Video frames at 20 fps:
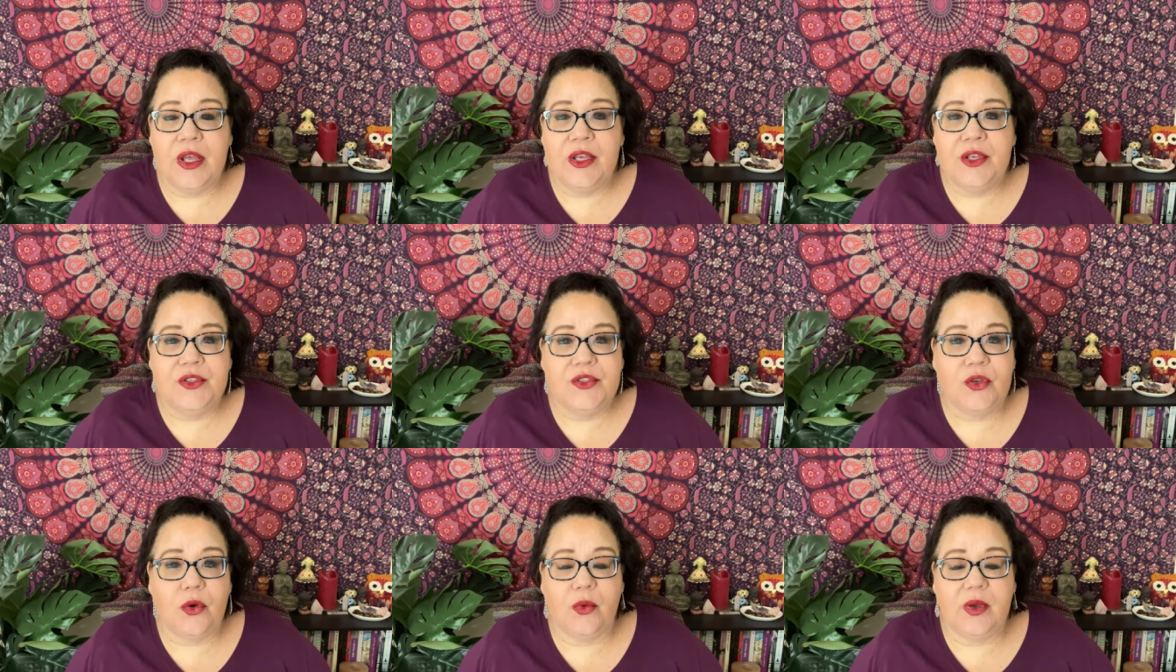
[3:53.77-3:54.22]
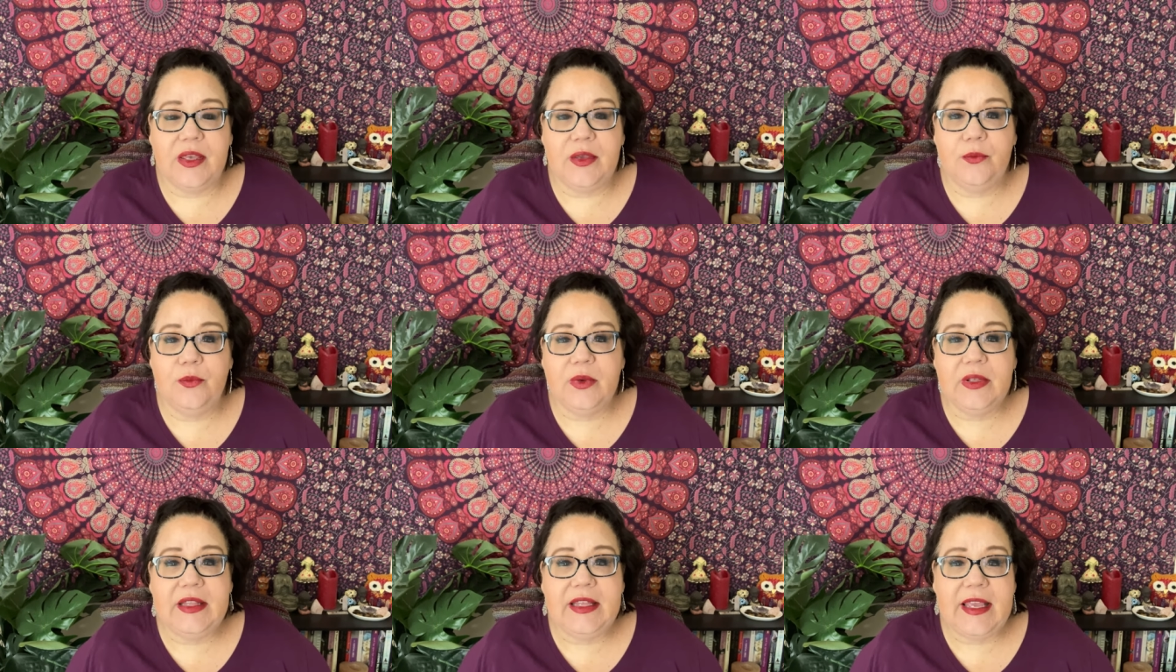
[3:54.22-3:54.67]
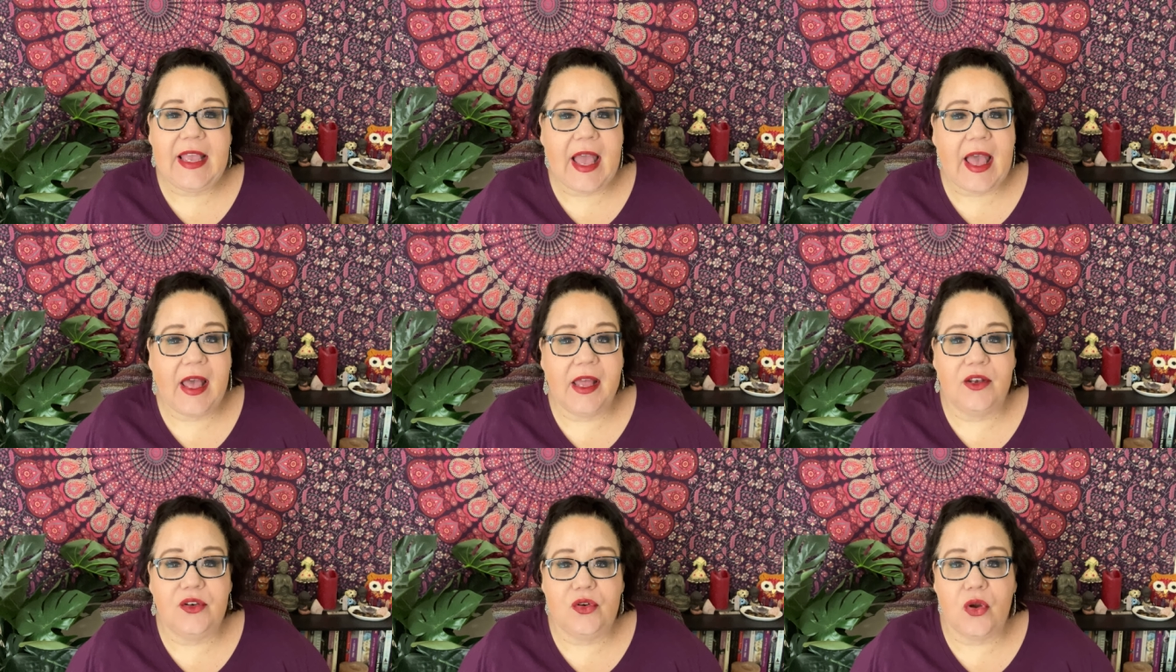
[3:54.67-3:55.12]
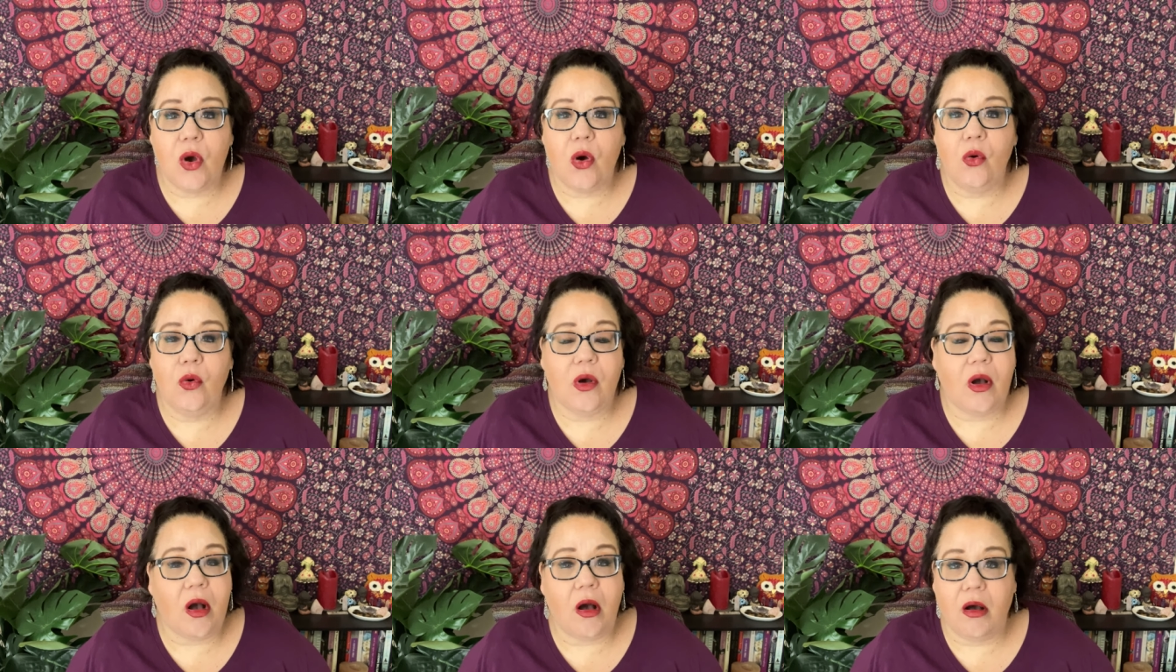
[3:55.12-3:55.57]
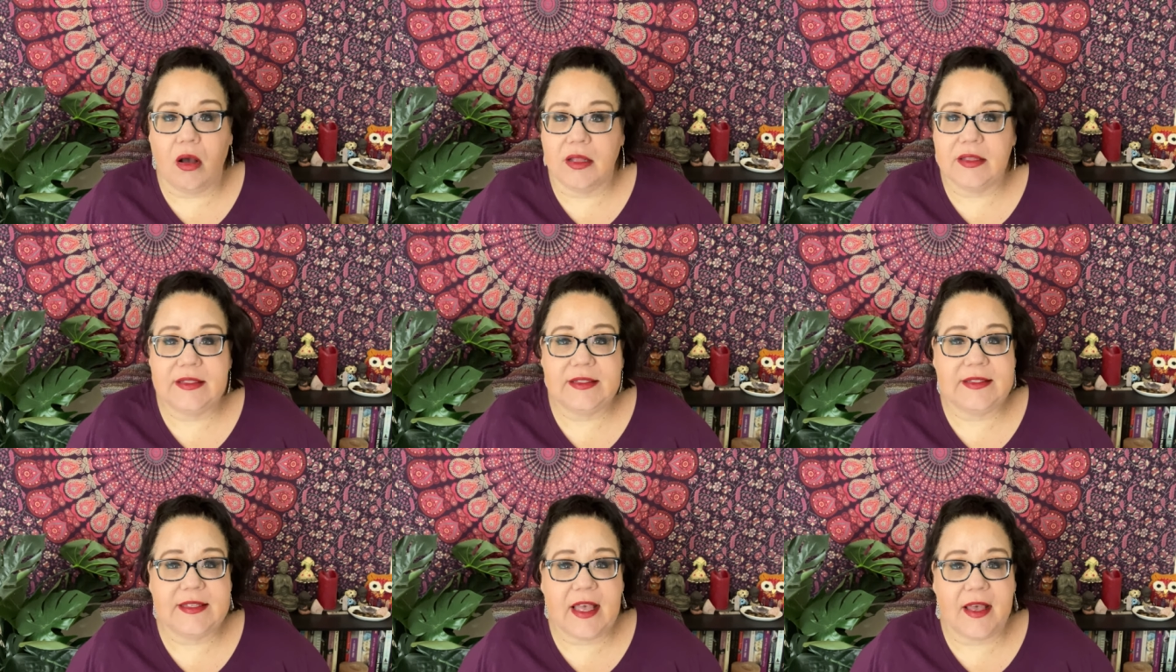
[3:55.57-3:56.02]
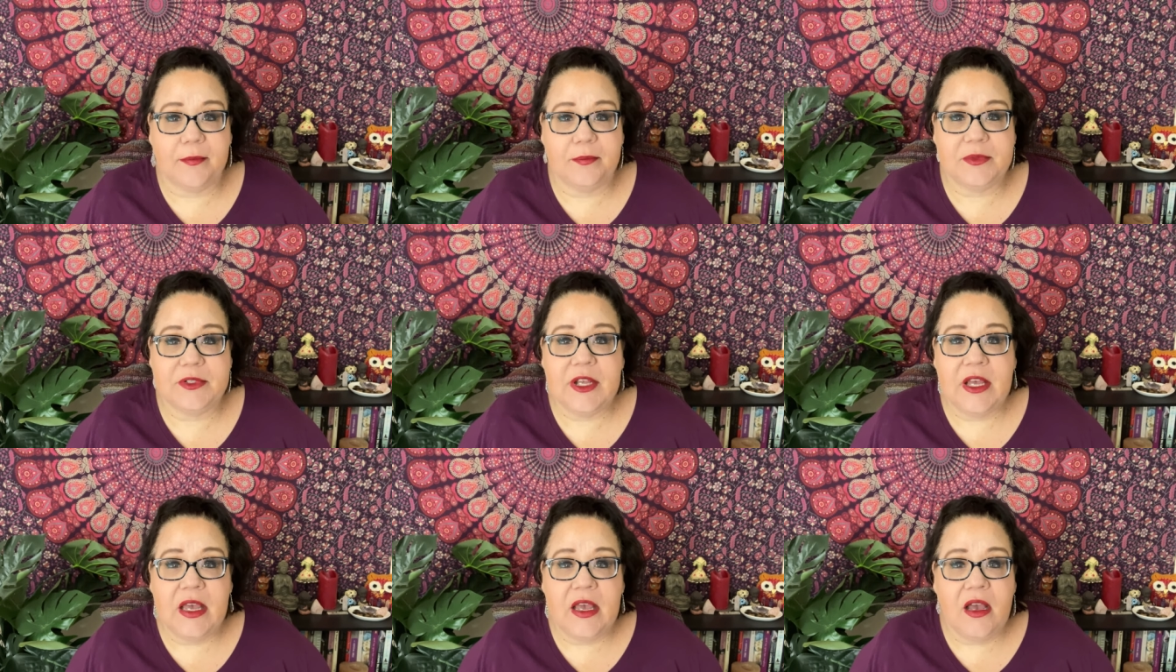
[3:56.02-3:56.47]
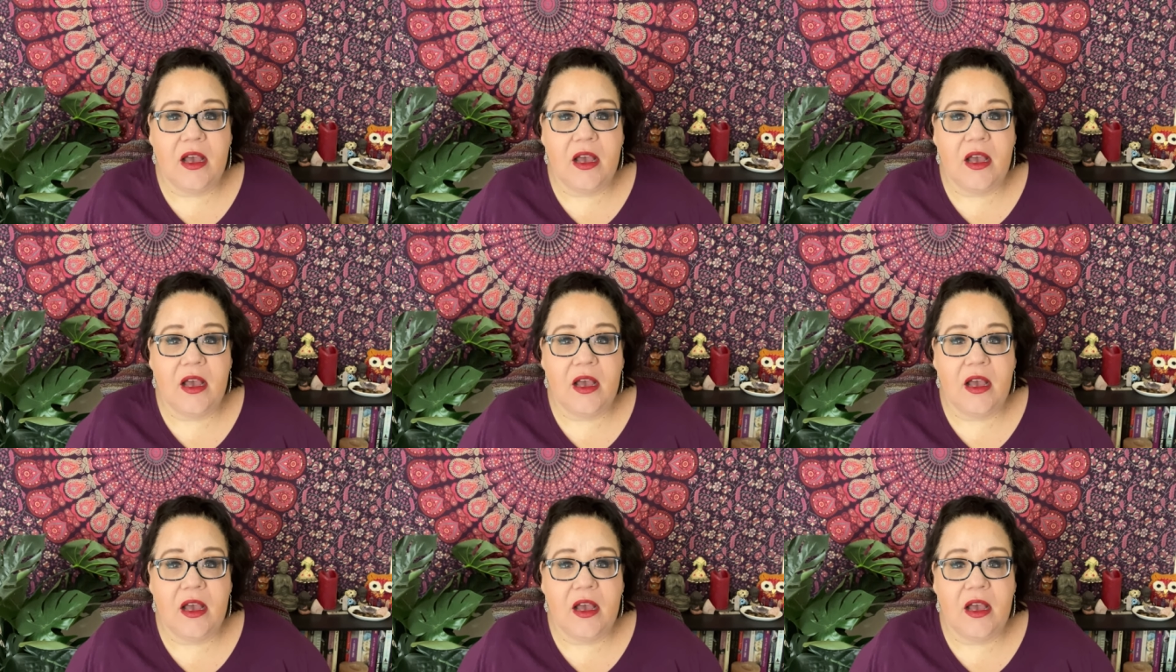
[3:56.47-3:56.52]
So he really had no concept